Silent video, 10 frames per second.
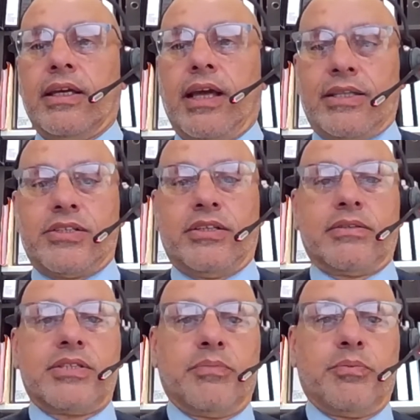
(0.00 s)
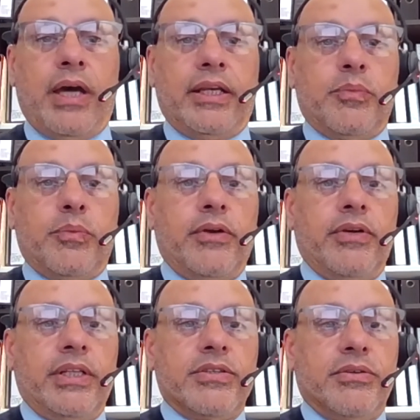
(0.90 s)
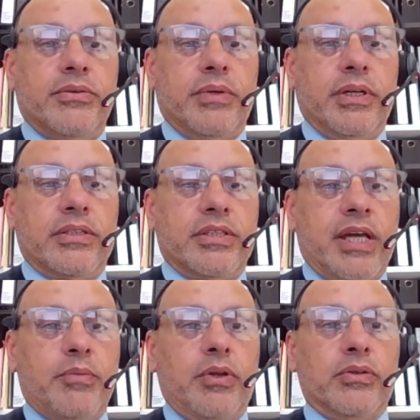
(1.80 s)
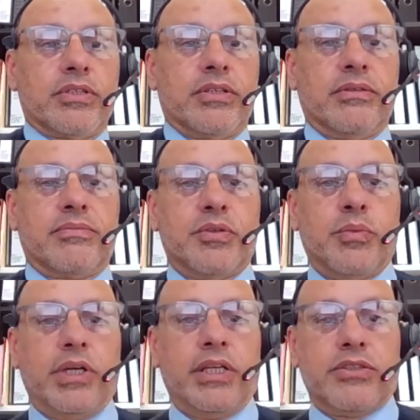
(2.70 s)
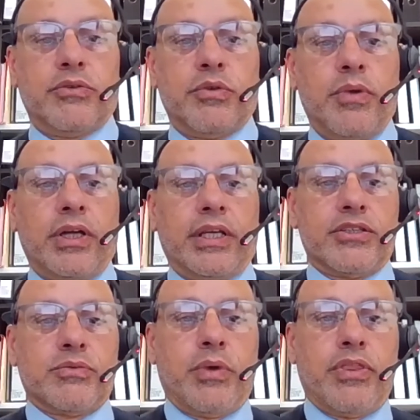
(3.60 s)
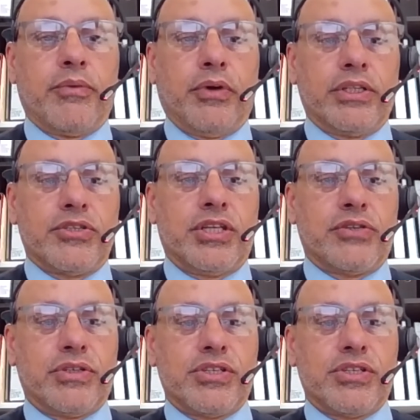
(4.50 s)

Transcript: us at Bartier Perry to come along to meetings and reminding us when they're on, etc.